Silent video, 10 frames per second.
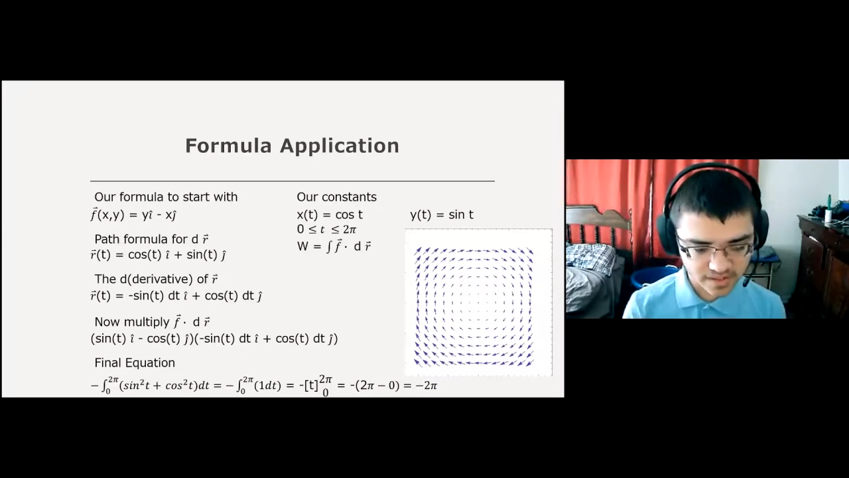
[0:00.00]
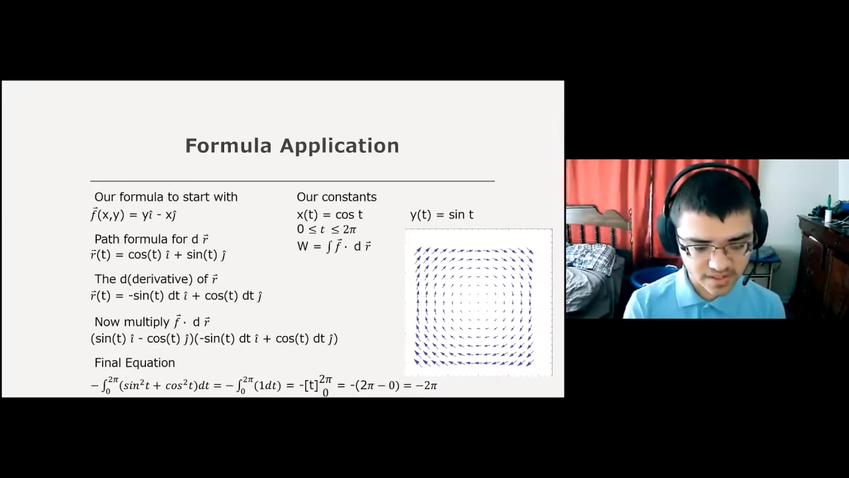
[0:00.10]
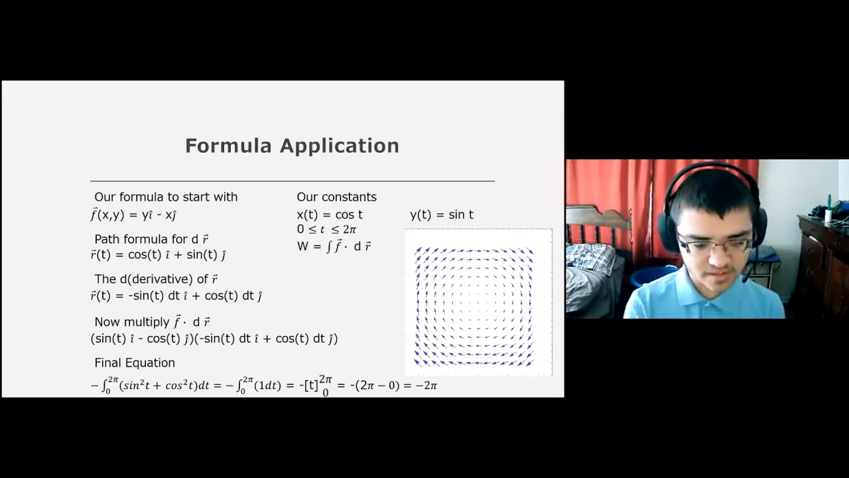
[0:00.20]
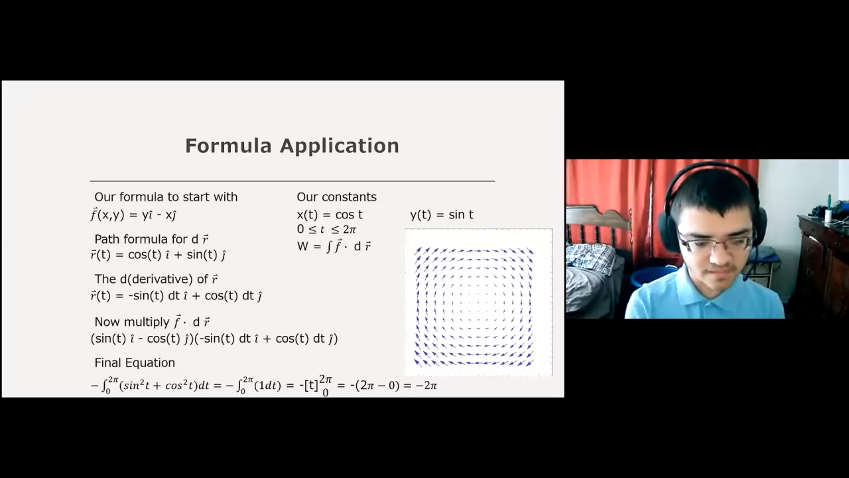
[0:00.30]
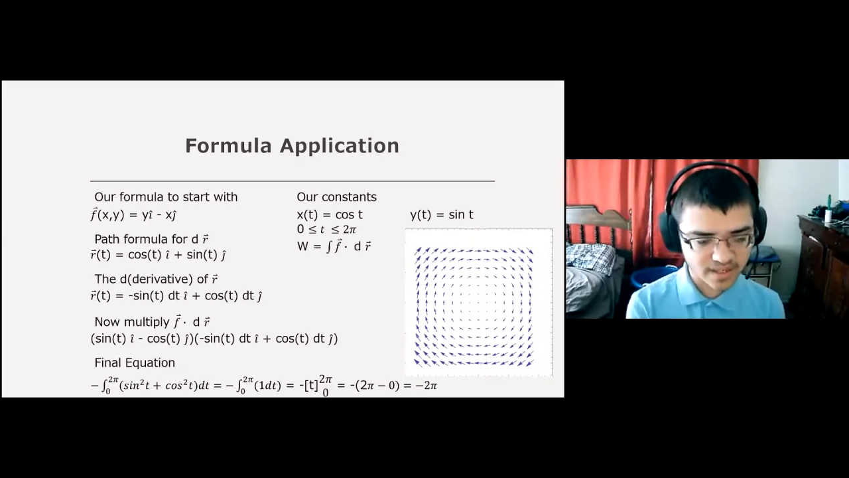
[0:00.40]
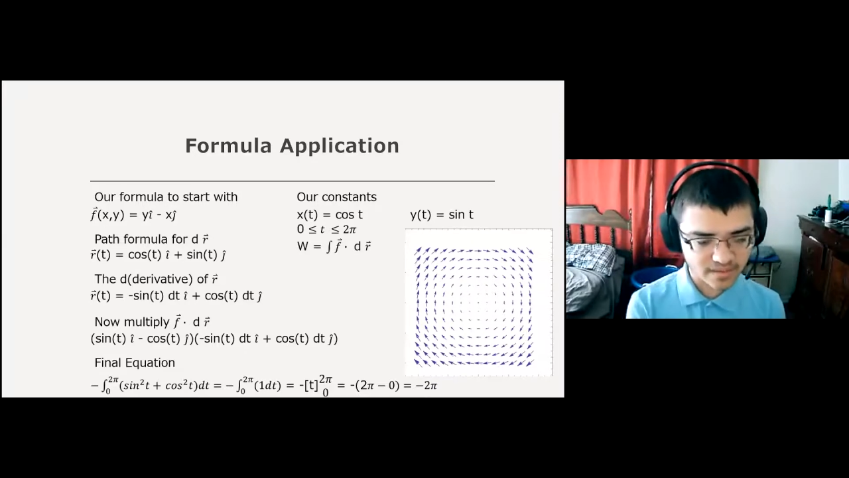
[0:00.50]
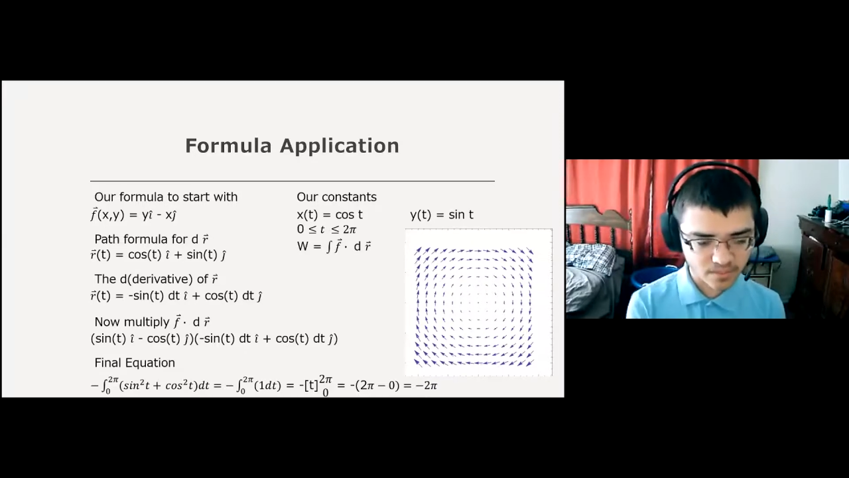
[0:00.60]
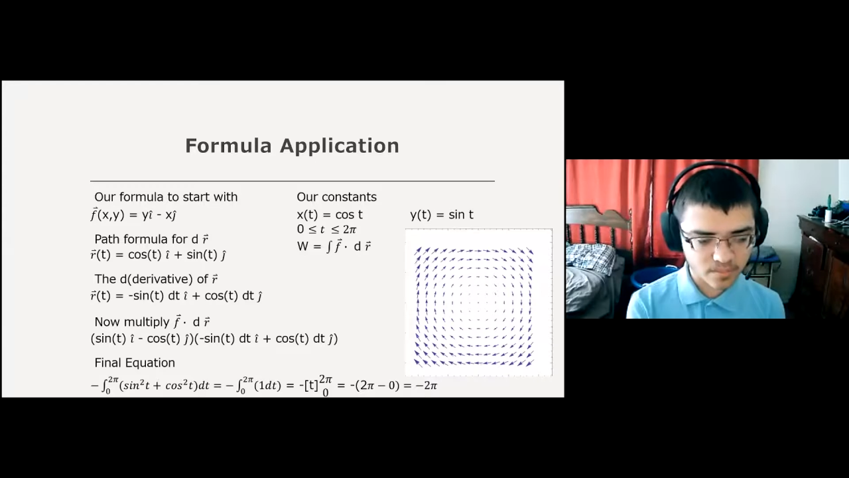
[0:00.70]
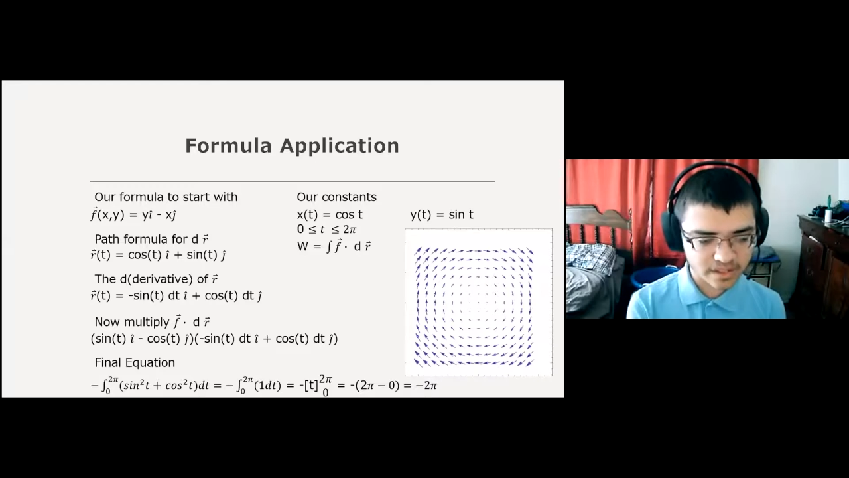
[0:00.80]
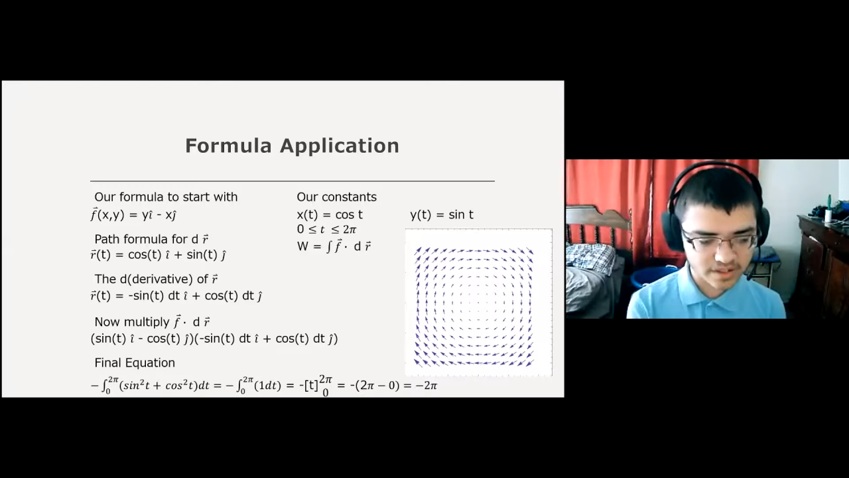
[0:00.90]
get your final
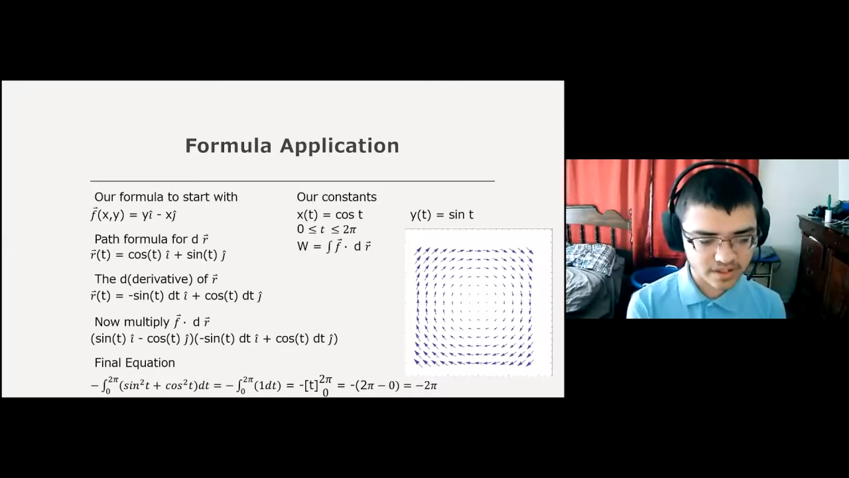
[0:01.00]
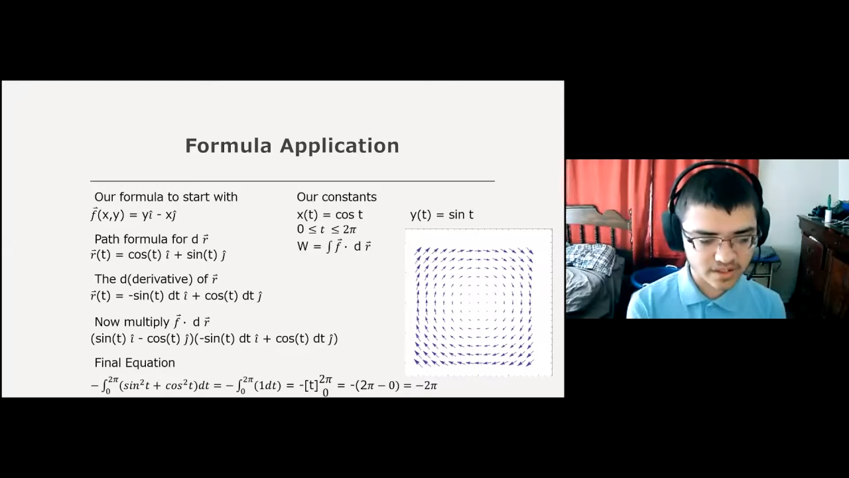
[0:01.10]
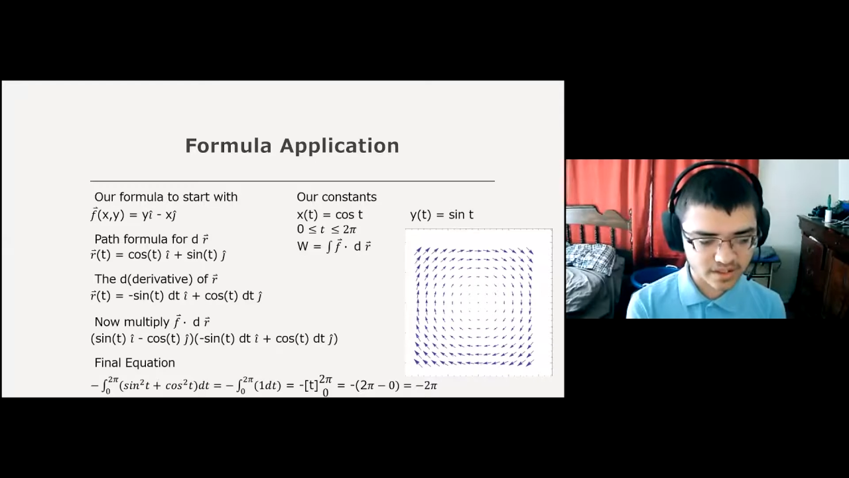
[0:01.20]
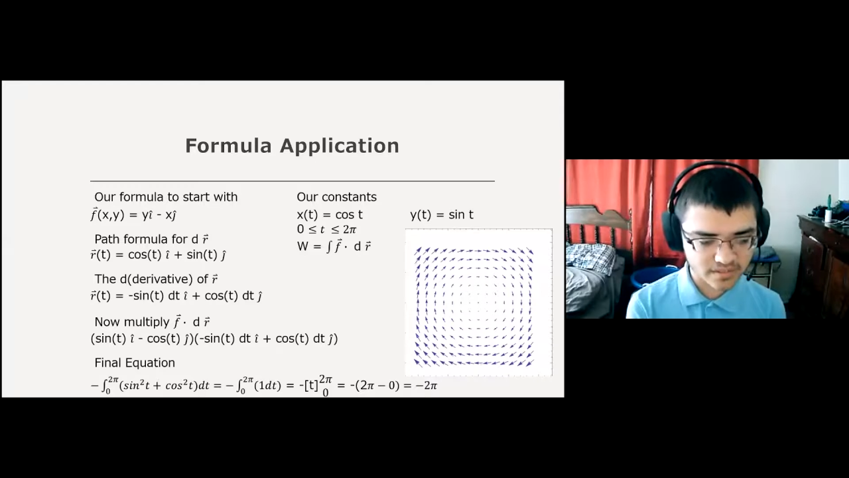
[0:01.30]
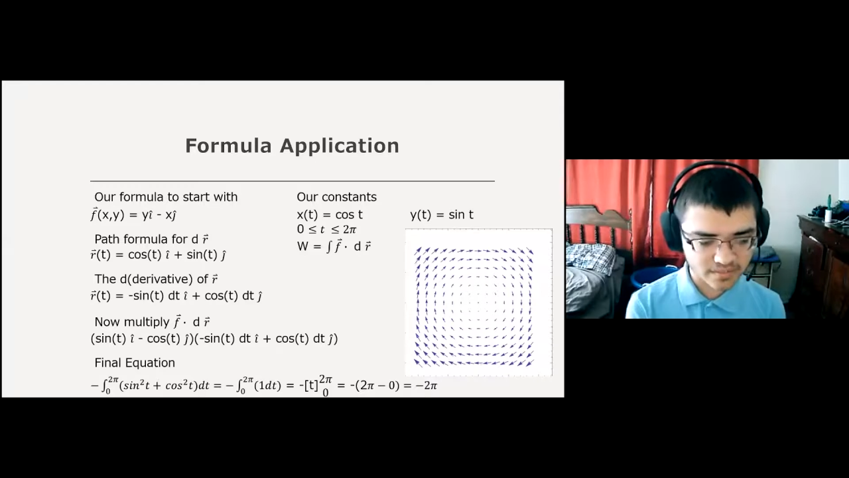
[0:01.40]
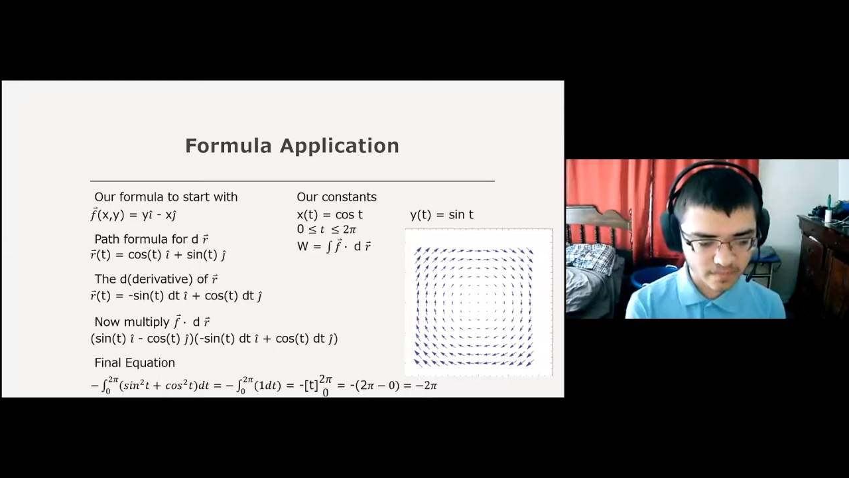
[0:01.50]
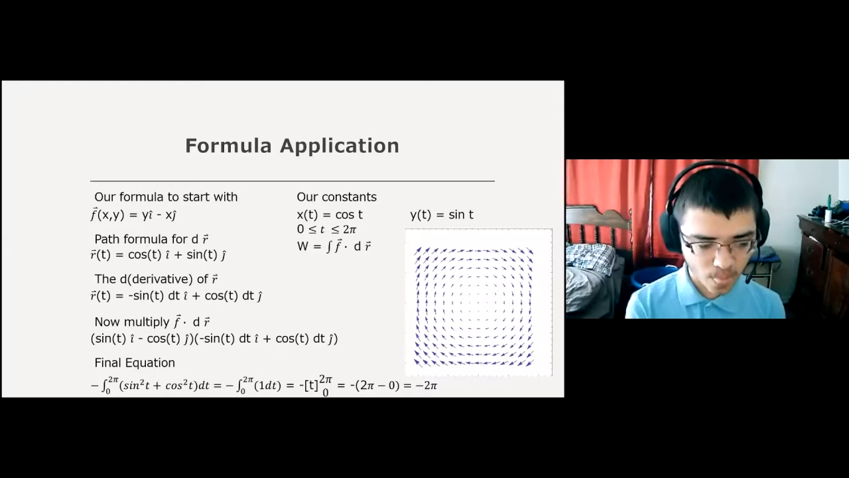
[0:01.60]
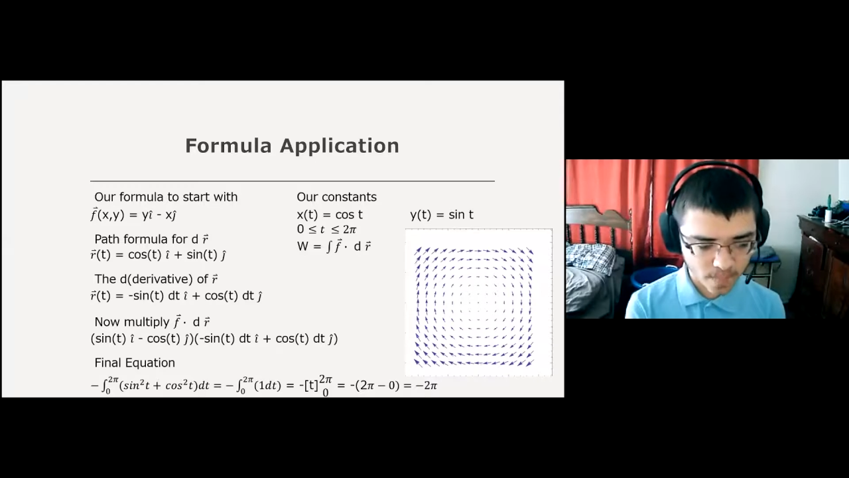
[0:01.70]
equation of